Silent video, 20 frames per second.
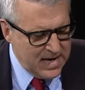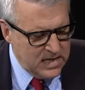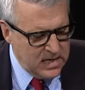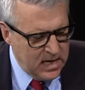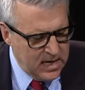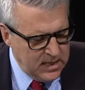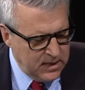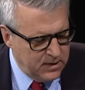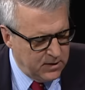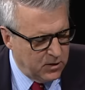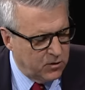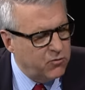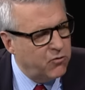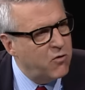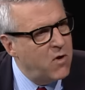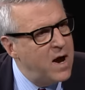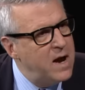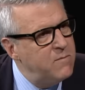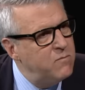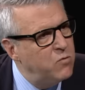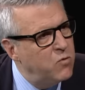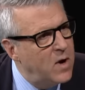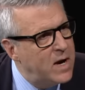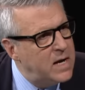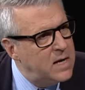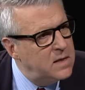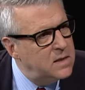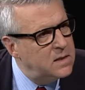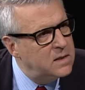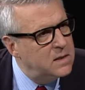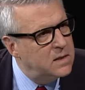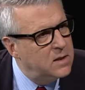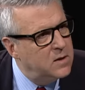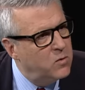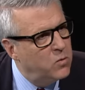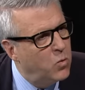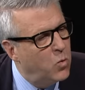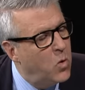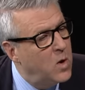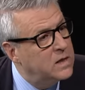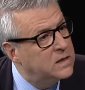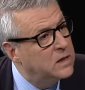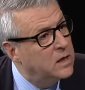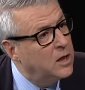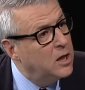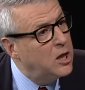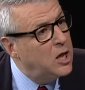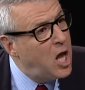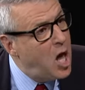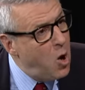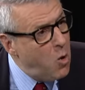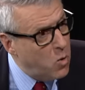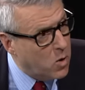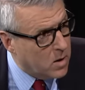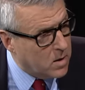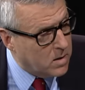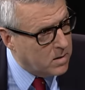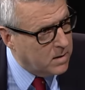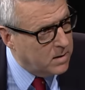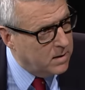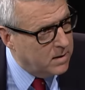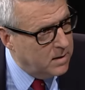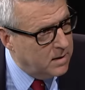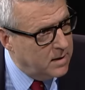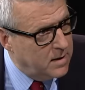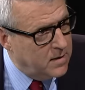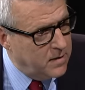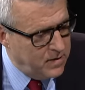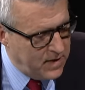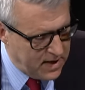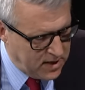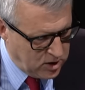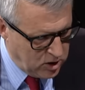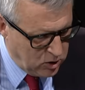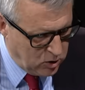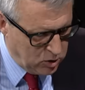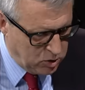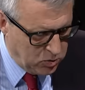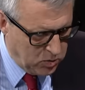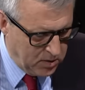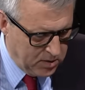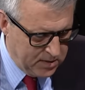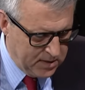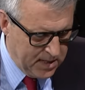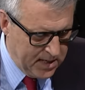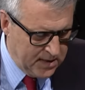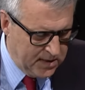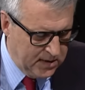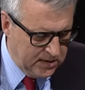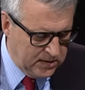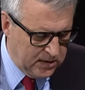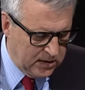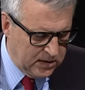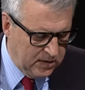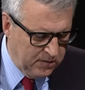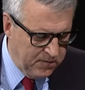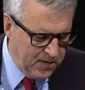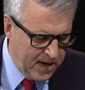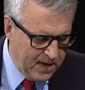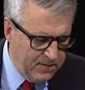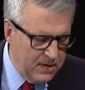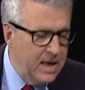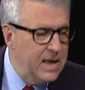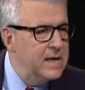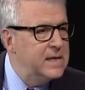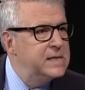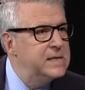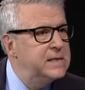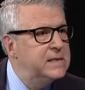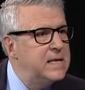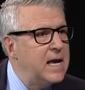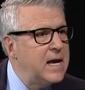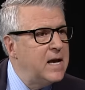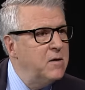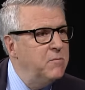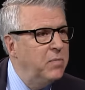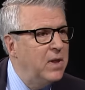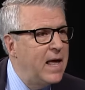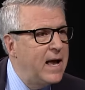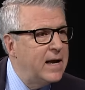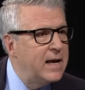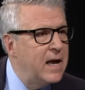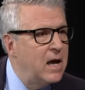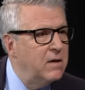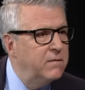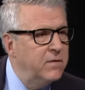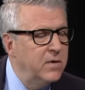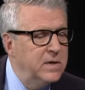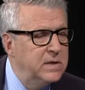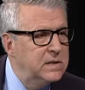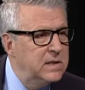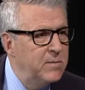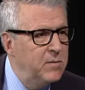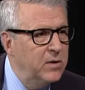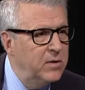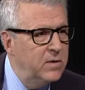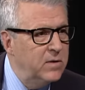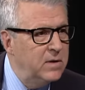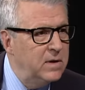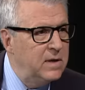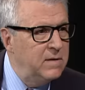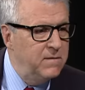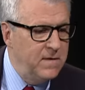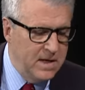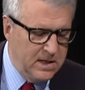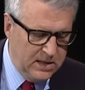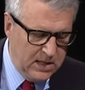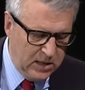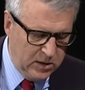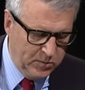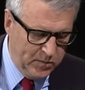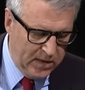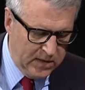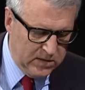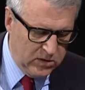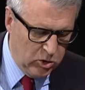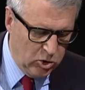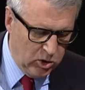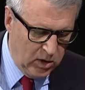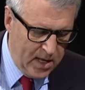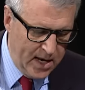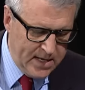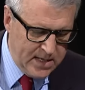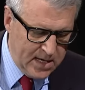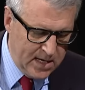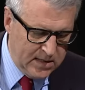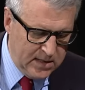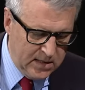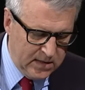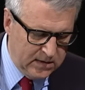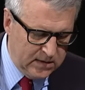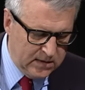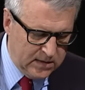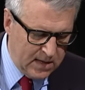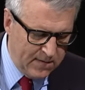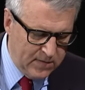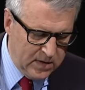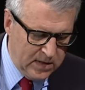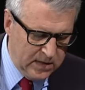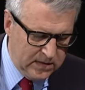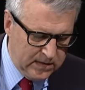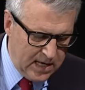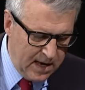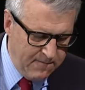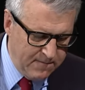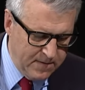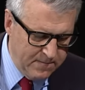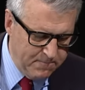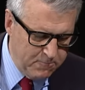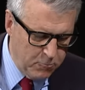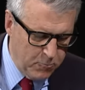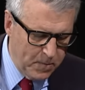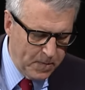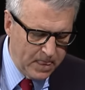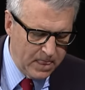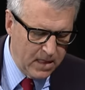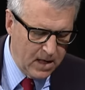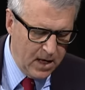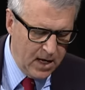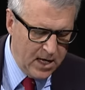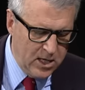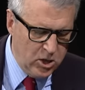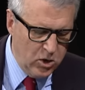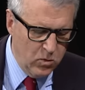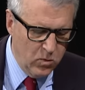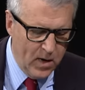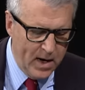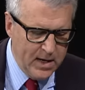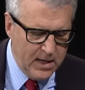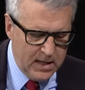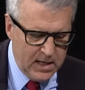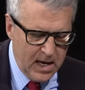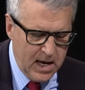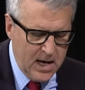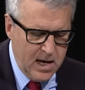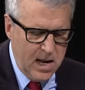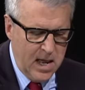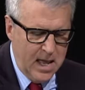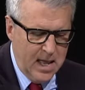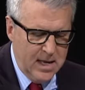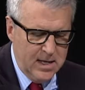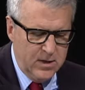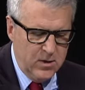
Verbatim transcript: that night the crime rate was lower yes. than usual, 1965. Second blackout, very similar event, takes place in July 1977, and you write again